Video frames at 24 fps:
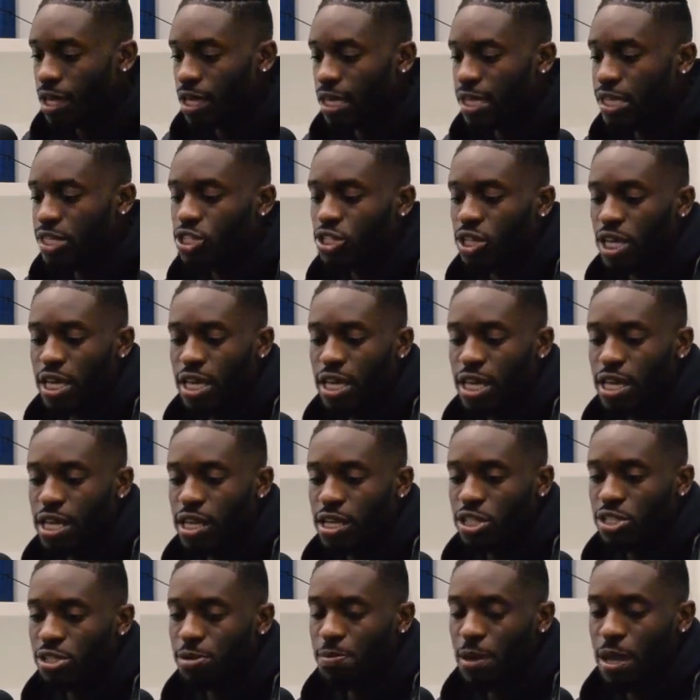Each
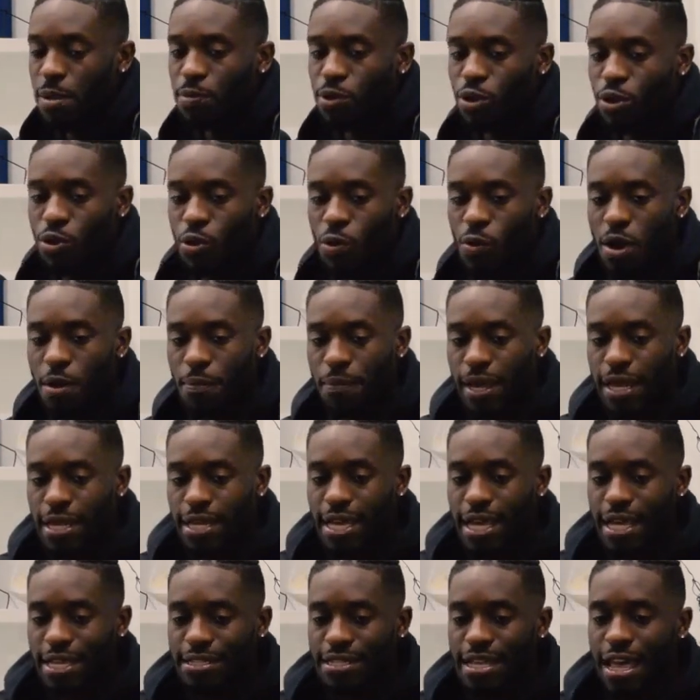kid should be able to grow up
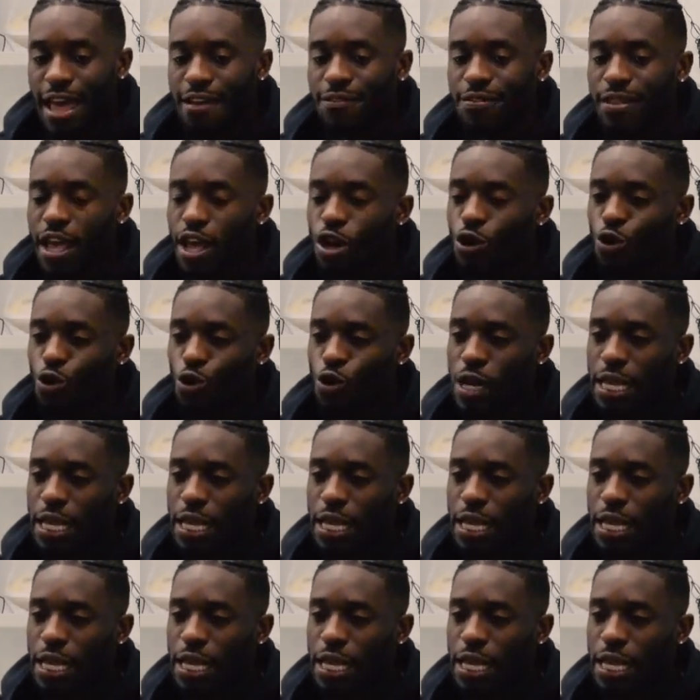and have that